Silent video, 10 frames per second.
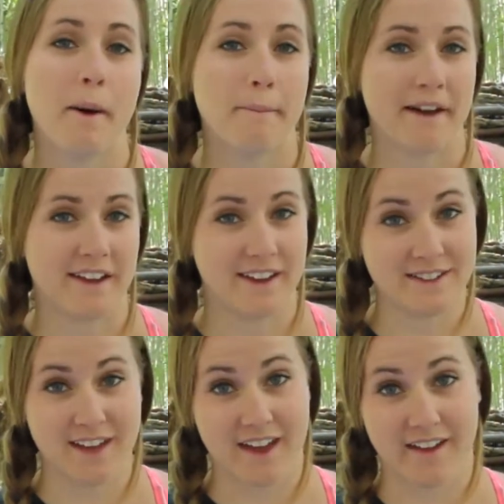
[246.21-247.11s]
by his
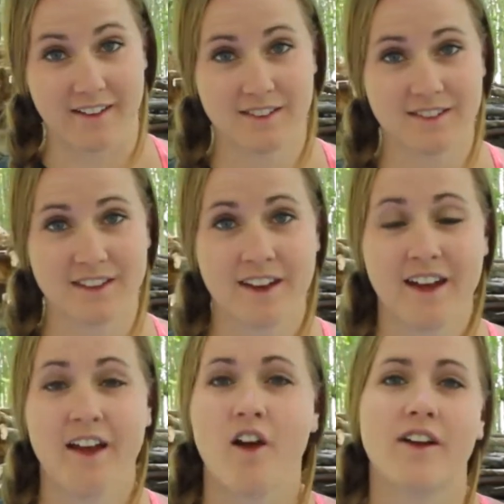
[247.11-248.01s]
hands,
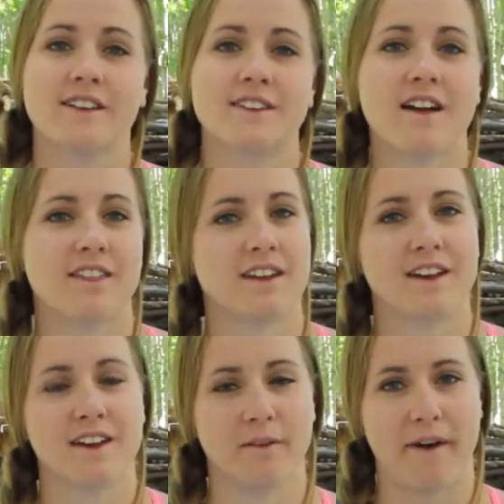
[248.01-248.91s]
he's not
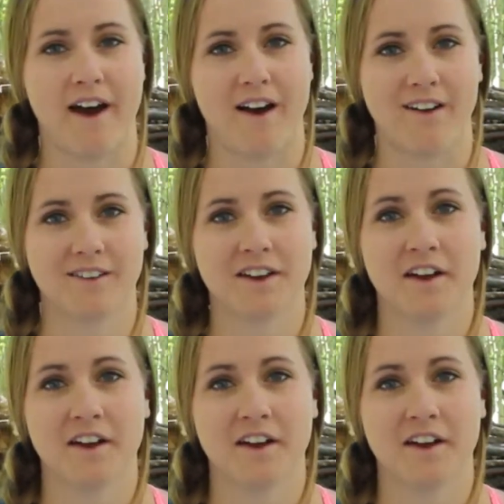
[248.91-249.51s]
thinking about